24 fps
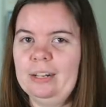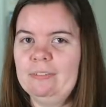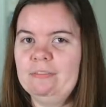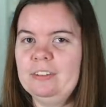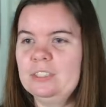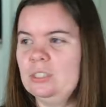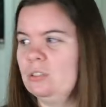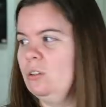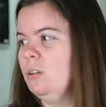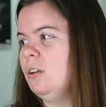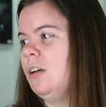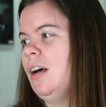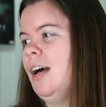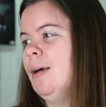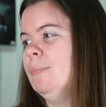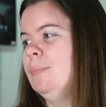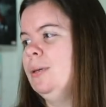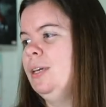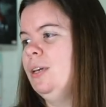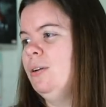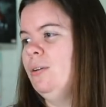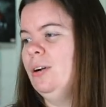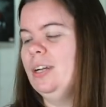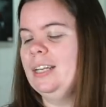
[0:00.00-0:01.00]
a physical
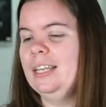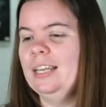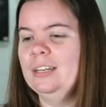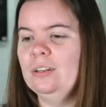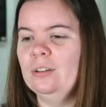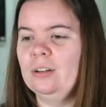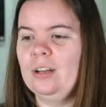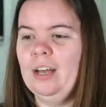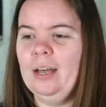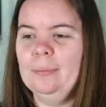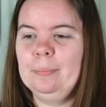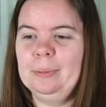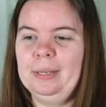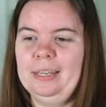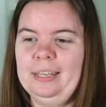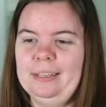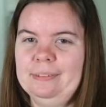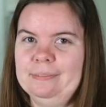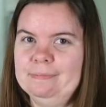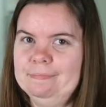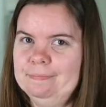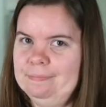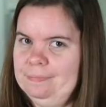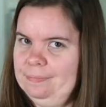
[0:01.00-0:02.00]
copy or a Kindle
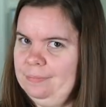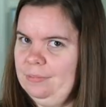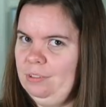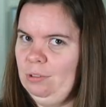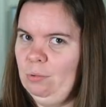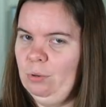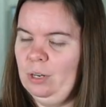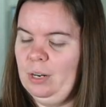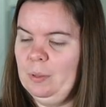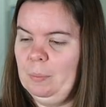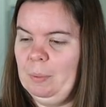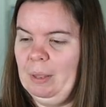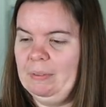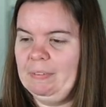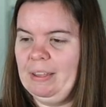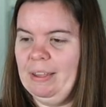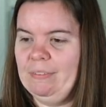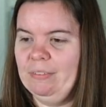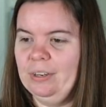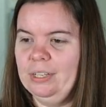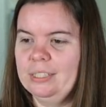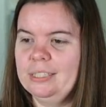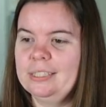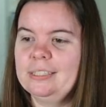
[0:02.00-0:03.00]
copy, one of my
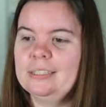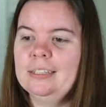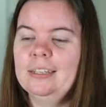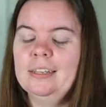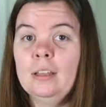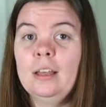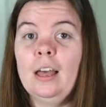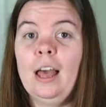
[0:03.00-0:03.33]
favorites.